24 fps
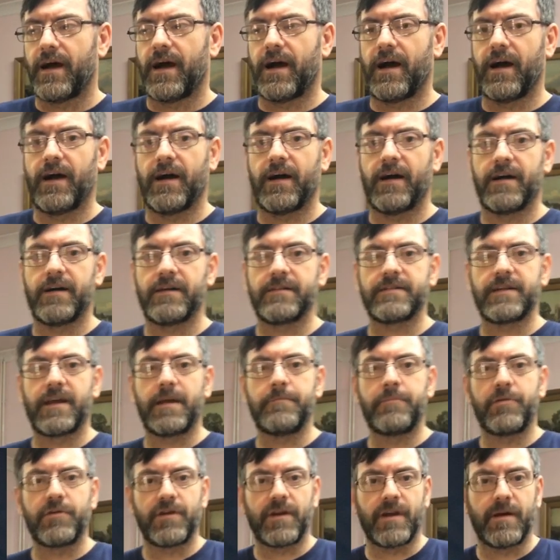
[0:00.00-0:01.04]
And
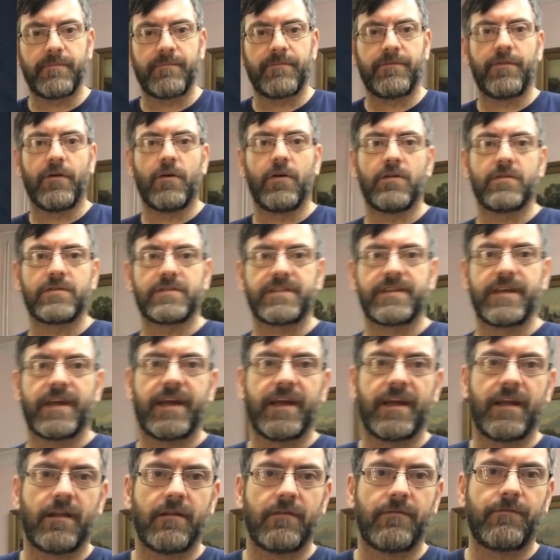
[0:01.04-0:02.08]
I put it up for
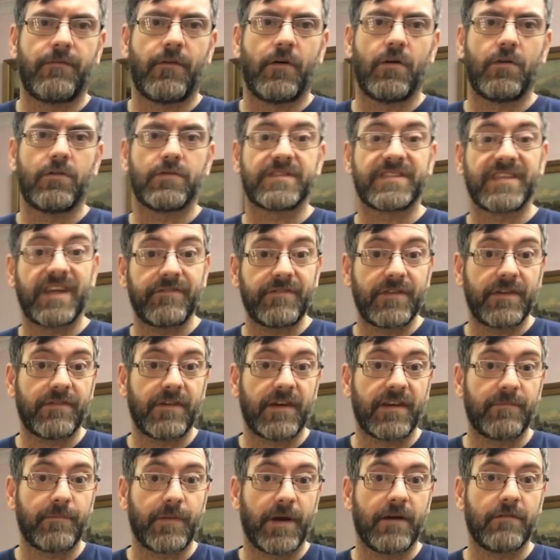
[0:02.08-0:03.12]
sale for
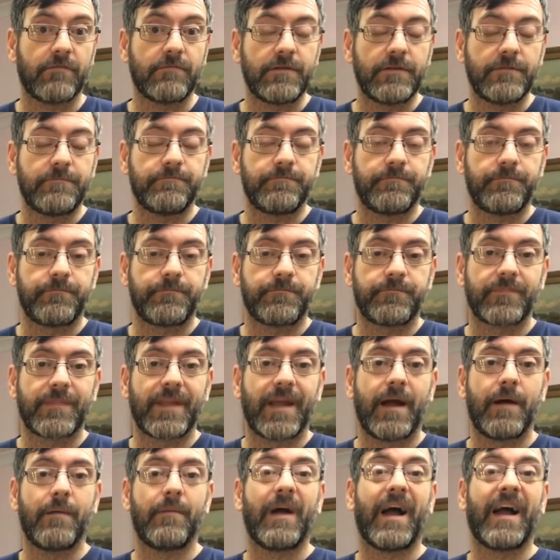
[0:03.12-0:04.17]
£75
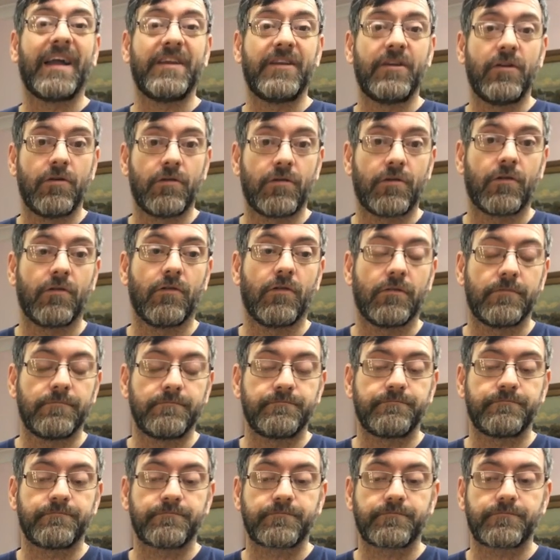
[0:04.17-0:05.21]
a year ago.
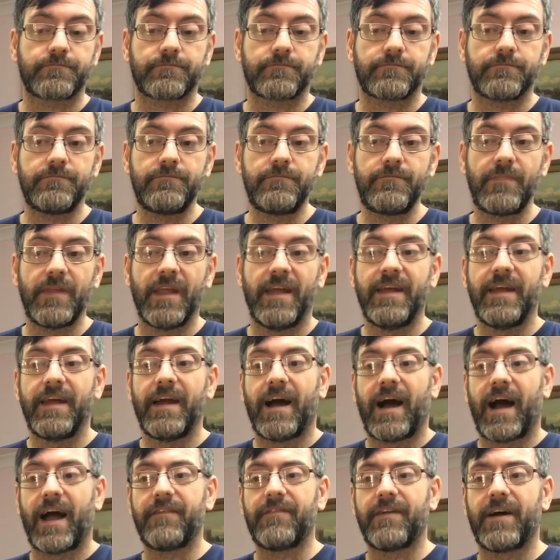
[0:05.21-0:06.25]

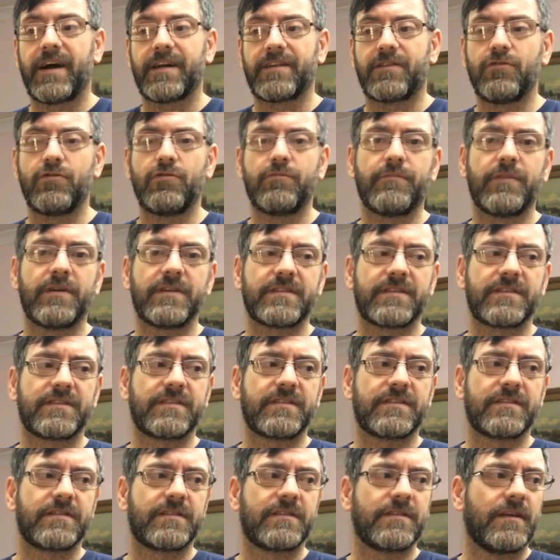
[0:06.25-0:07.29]
I've had numerous
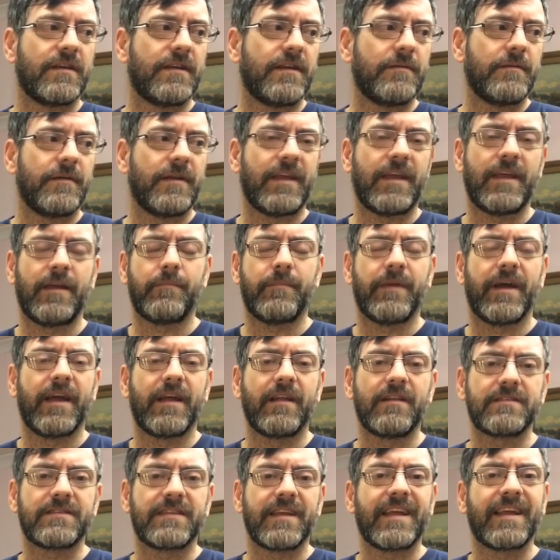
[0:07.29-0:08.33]

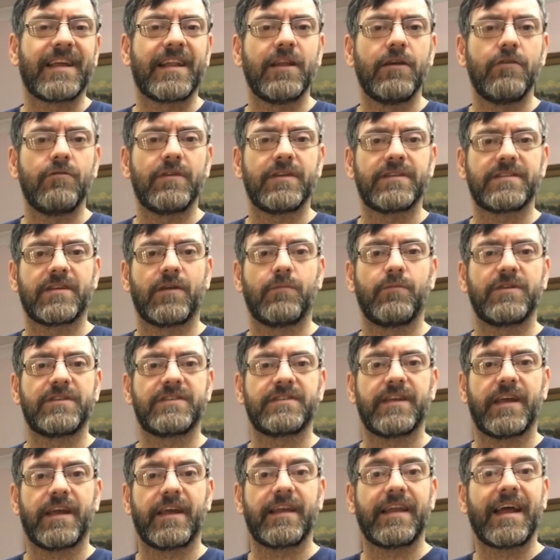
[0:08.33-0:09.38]
emails, including someone
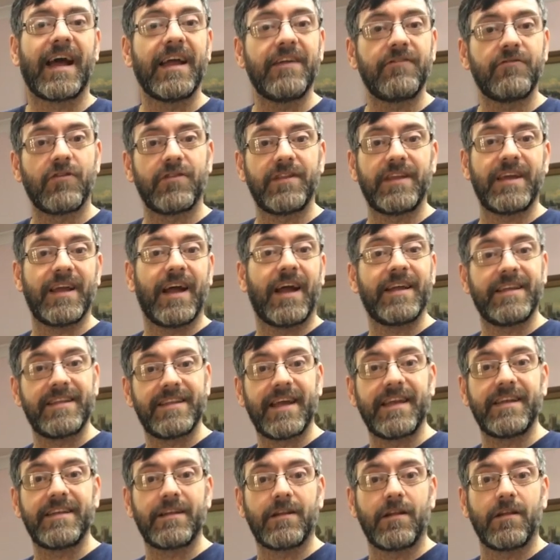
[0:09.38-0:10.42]
saying, I've got the
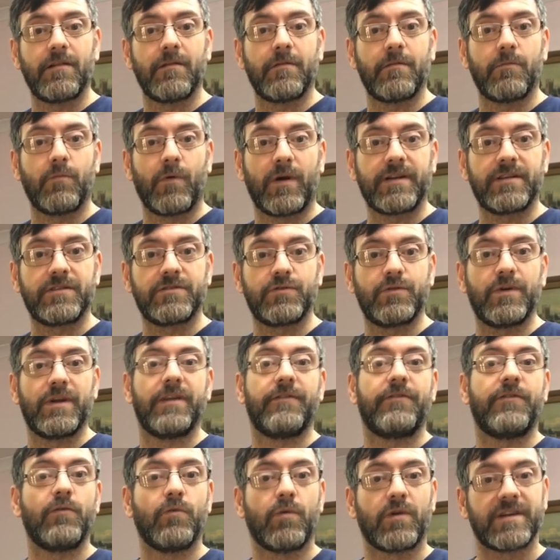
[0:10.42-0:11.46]
identical one to
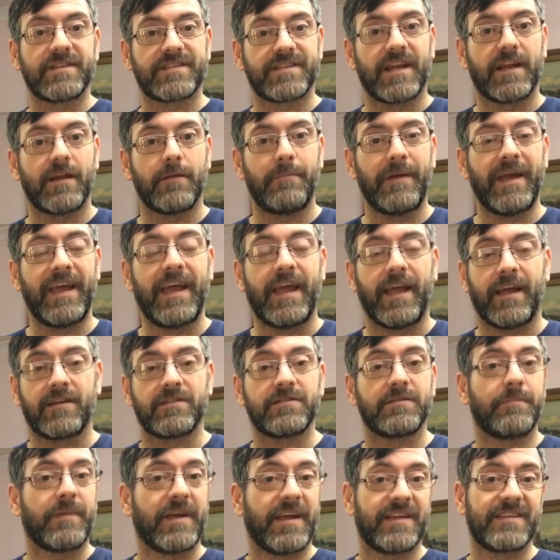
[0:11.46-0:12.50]
it if you want to sell a pair,
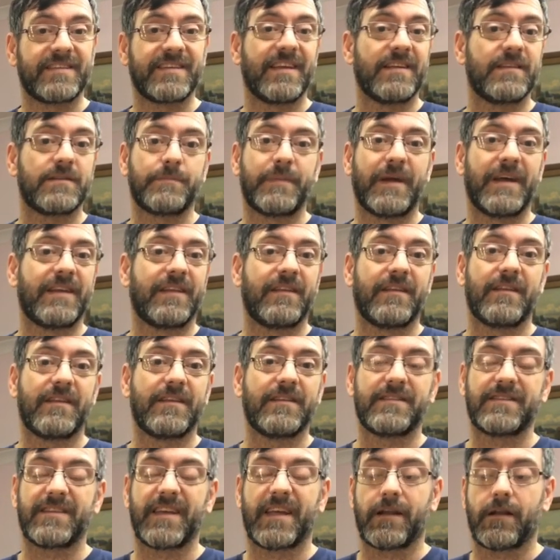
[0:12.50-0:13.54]
because a pair sells better than
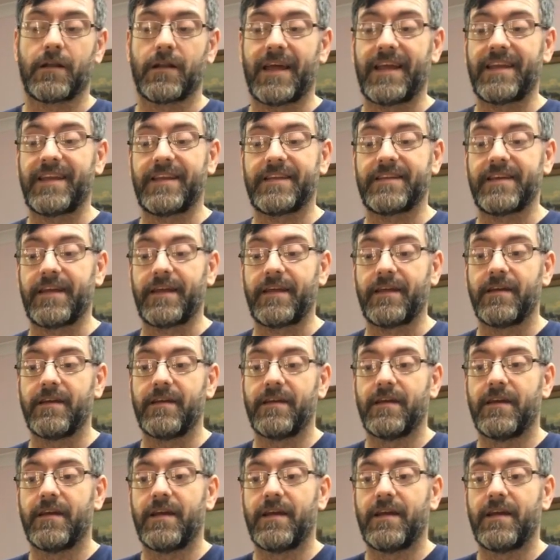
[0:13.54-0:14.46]
a single any day.